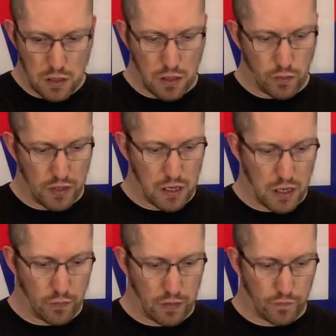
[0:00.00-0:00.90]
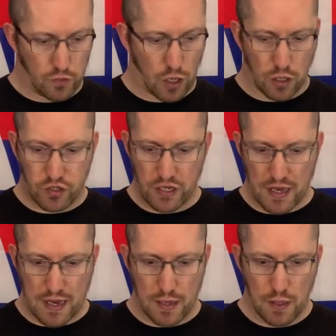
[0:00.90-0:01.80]
And here we've got
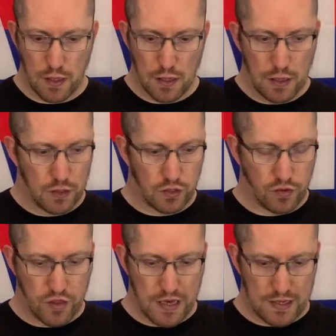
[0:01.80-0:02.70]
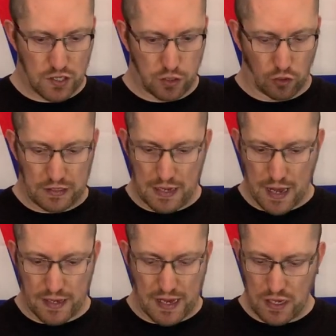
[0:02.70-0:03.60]
this, looking
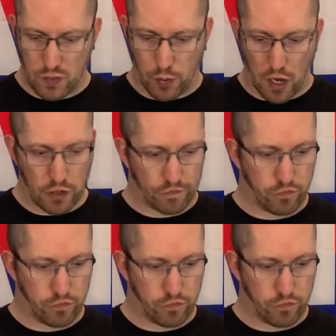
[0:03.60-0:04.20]
at it, is part of the